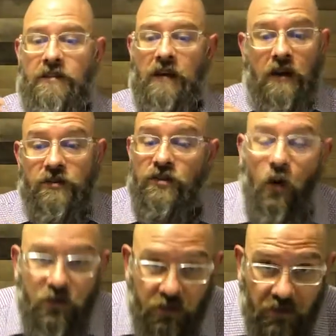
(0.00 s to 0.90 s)
our
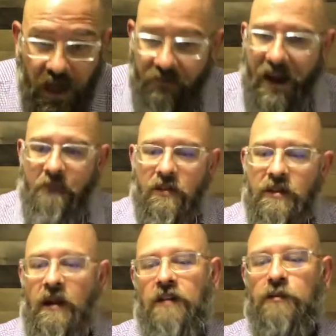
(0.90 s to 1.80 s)
social life,
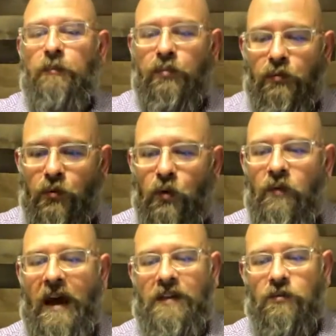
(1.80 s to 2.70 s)
everything has
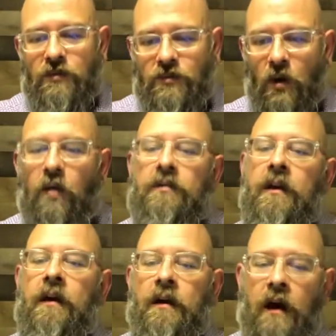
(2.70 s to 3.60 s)
improved as a result
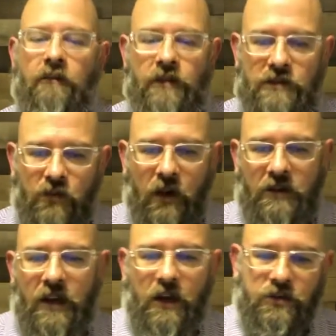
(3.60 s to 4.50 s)
of this very
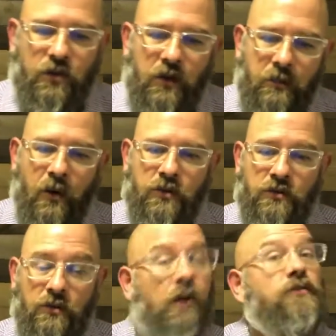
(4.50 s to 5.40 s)
intentional
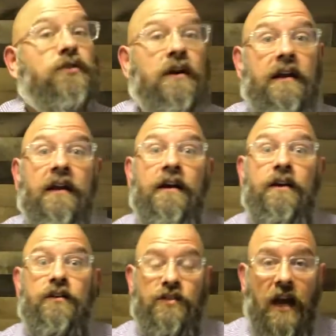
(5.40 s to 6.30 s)
emotional growth journey.
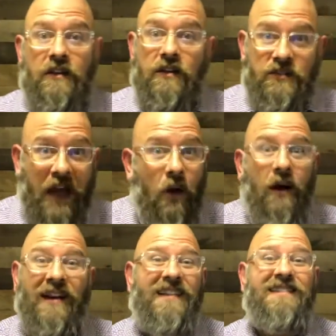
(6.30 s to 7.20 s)
Check this out,
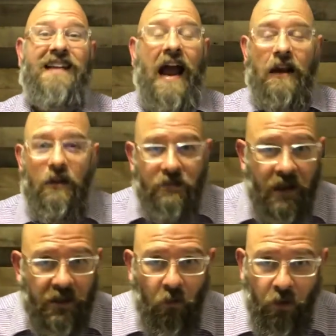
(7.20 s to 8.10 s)
an exciting
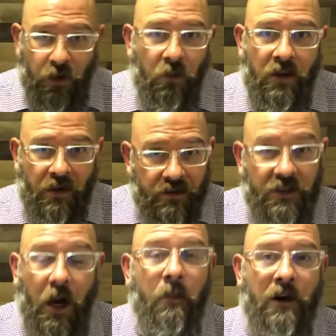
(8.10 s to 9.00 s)
thing that we're doing here that's
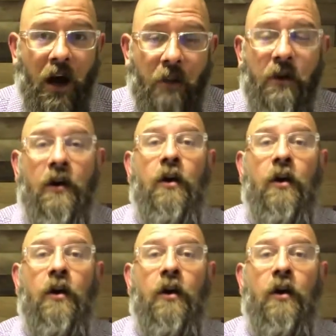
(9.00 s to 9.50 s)
coming up.